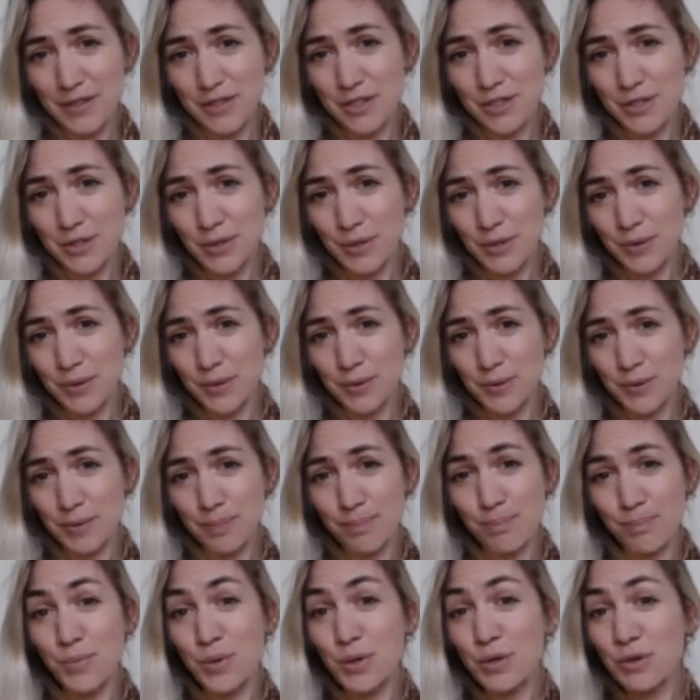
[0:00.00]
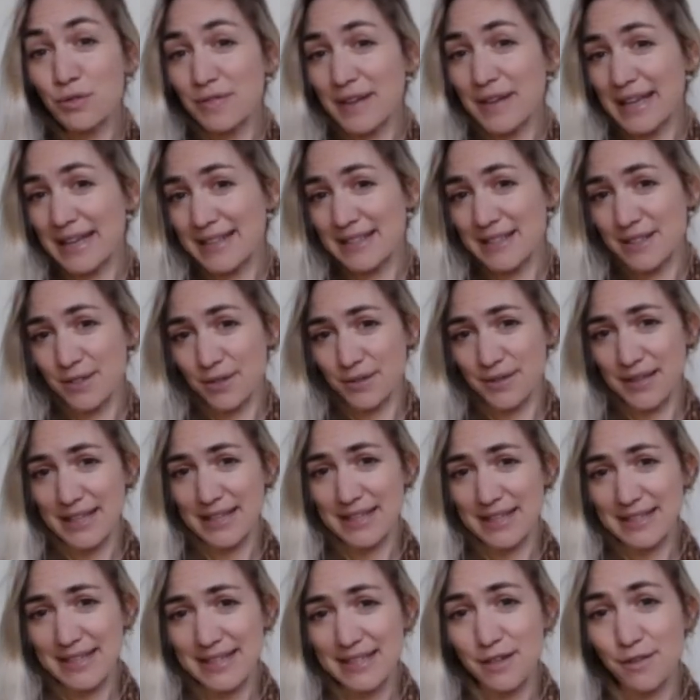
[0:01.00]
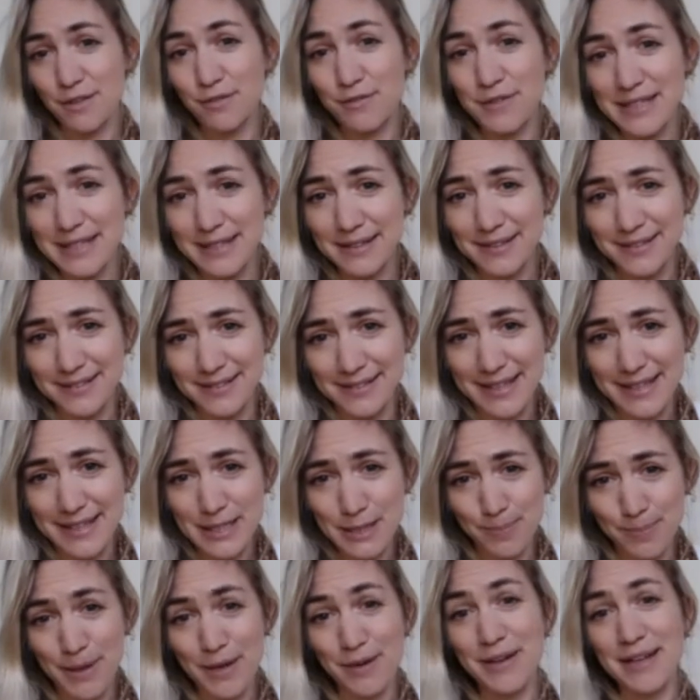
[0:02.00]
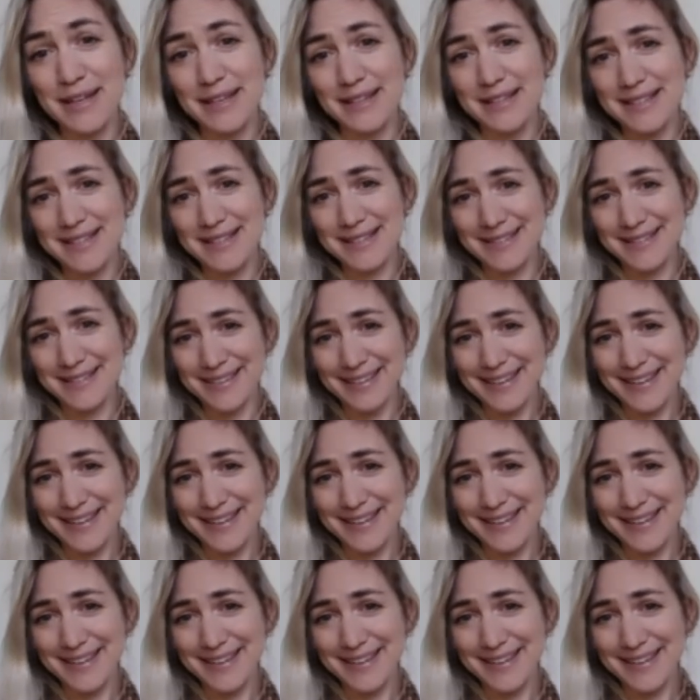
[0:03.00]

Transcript: to move into this as a physical experience,